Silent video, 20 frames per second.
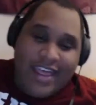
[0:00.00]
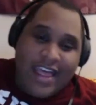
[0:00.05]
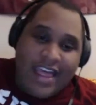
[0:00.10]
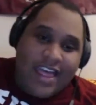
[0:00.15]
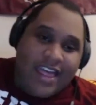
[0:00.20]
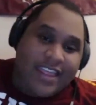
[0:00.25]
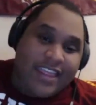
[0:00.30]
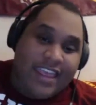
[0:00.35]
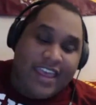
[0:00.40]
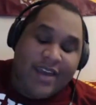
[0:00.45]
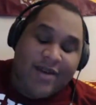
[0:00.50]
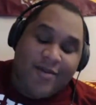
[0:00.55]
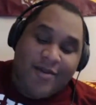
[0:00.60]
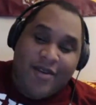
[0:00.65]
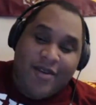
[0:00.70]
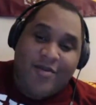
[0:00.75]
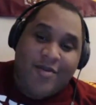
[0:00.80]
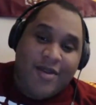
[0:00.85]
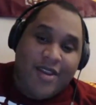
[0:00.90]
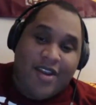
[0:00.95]
is. Yeah,
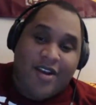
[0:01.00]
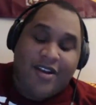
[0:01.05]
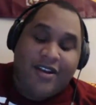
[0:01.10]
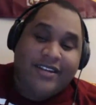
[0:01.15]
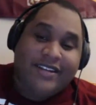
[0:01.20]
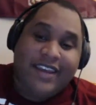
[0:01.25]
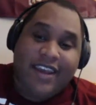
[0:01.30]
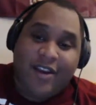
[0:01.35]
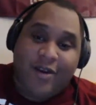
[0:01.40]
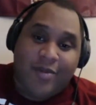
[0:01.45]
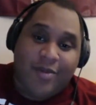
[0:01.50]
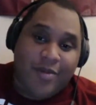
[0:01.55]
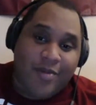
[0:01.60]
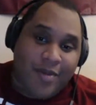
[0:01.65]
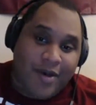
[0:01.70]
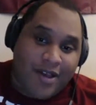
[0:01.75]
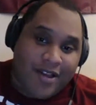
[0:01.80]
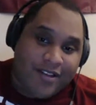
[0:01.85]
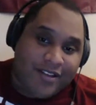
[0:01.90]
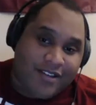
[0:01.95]
we are a terrible
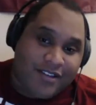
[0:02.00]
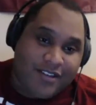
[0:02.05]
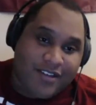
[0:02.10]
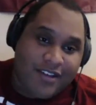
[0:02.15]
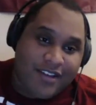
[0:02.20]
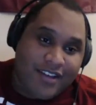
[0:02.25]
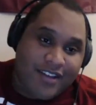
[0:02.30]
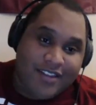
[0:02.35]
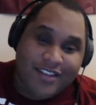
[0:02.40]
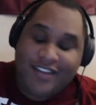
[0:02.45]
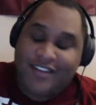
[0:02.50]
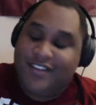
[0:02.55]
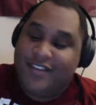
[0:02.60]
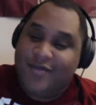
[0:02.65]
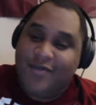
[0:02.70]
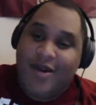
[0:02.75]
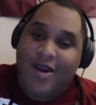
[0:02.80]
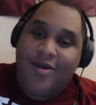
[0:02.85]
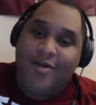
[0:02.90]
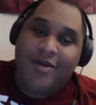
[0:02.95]
bunch.
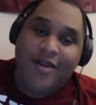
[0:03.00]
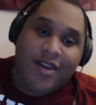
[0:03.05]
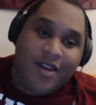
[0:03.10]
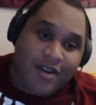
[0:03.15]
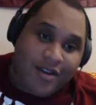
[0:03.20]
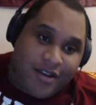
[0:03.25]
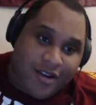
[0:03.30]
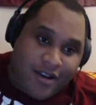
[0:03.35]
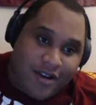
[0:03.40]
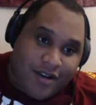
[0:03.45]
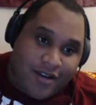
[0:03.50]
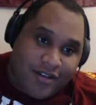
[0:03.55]
This is why we are